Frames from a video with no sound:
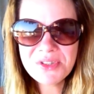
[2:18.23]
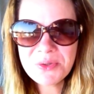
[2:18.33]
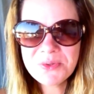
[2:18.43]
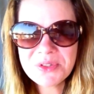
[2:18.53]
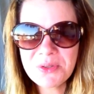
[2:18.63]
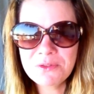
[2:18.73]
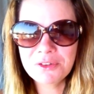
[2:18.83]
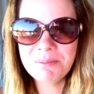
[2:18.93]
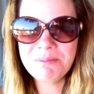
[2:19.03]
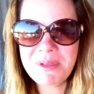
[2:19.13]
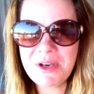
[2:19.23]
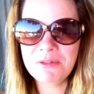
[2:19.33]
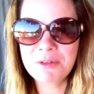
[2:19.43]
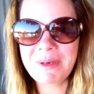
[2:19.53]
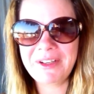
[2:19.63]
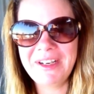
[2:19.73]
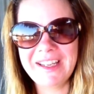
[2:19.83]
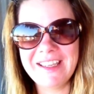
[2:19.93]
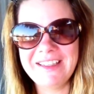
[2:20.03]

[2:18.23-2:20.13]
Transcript: don't over be overbearing,